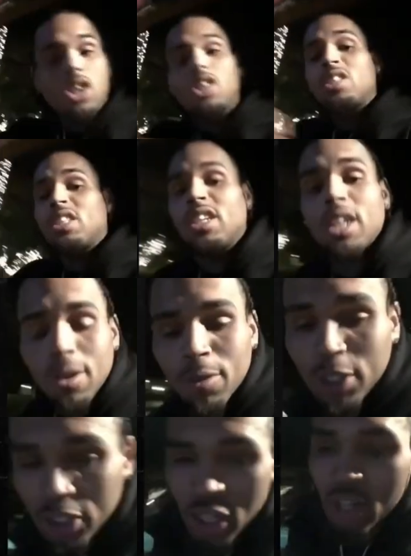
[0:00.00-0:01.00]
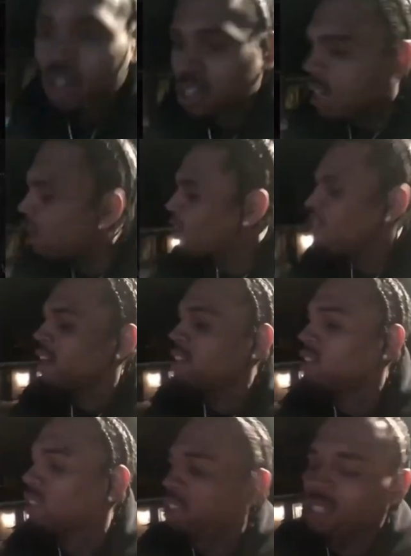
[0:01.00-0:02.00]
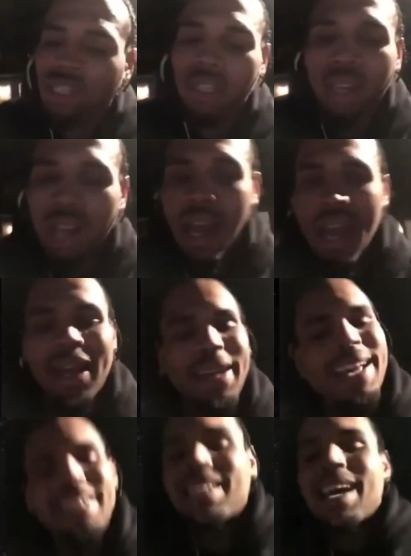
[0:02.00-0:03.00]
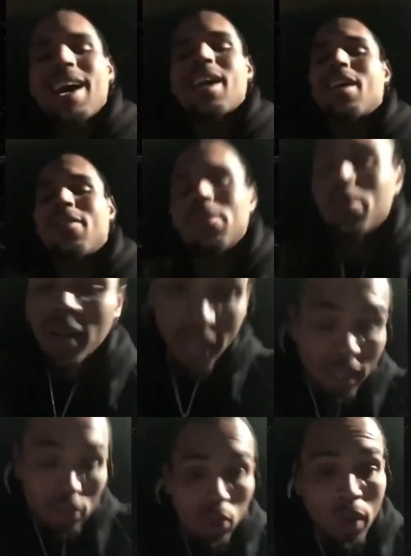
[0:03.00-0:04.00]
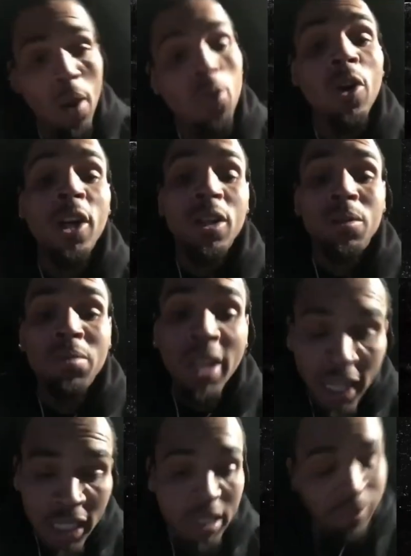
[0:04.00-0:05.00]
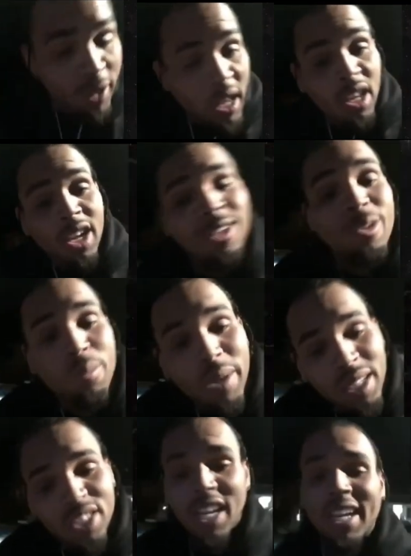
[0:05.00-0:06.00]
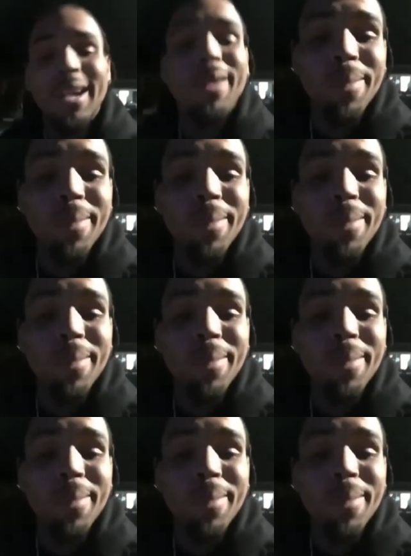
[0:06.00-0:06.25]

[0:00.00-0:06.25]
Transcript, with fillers: thing. You want to cancel someone, stop tuning in, stop putting money in their pockets,